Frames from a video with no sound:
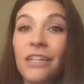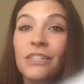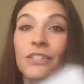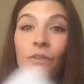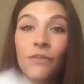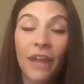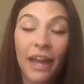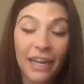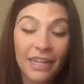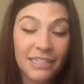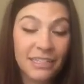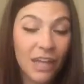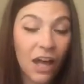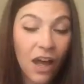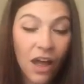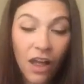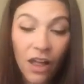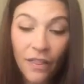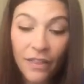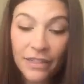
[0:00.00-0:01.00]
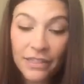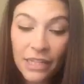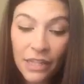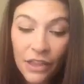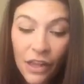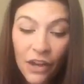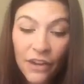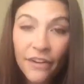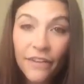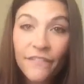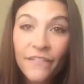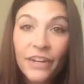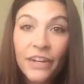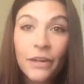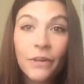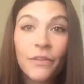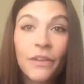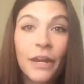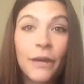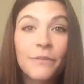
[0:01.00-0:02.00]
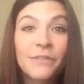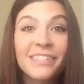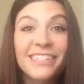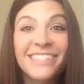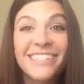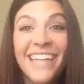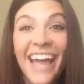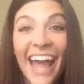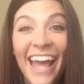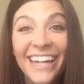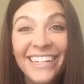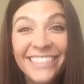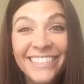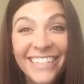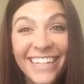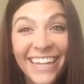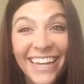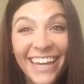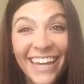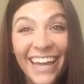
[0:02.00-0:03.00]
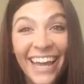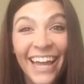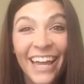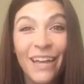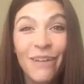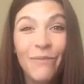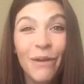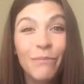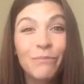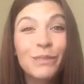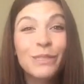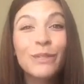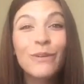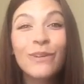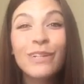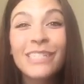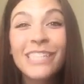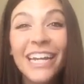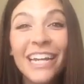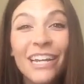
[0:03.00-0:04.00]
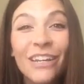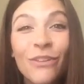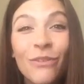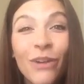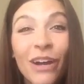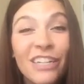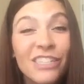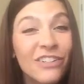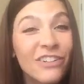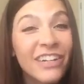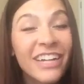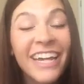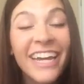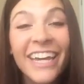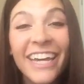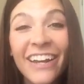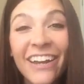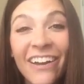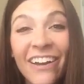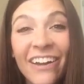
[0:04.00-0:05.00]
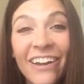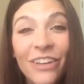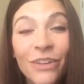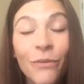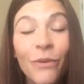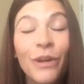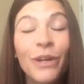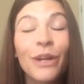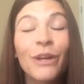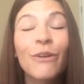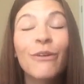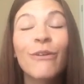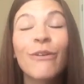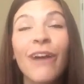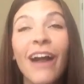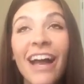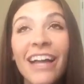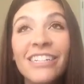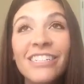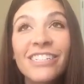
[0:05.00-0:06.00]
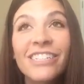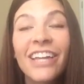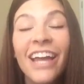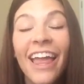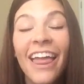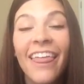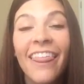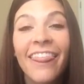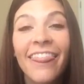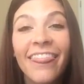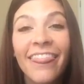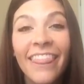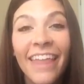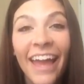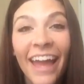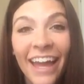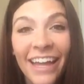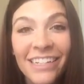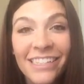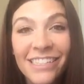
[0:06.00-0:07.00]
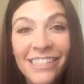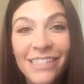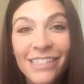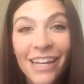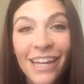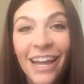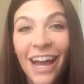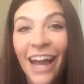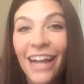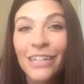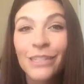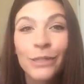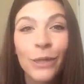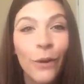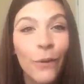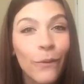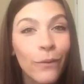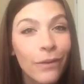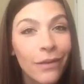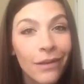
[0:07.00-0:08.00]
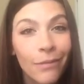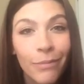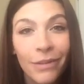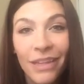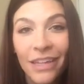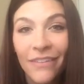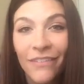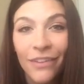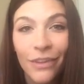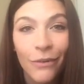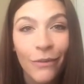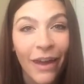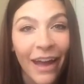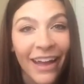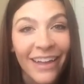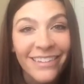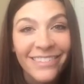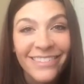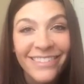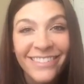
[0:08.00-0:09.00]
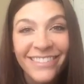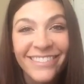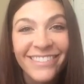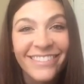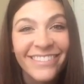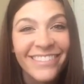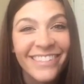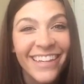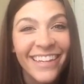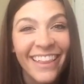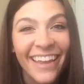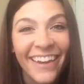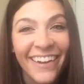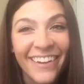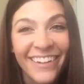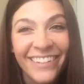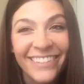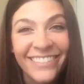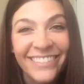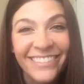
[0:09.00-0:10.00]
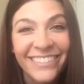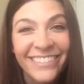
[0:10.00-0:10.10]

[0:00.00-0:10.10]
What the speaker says: So that is all. That's a longer video than I was intending, but I'm so excited you guys are here. You are gonna crush this. I totally believe in you guys. See you later.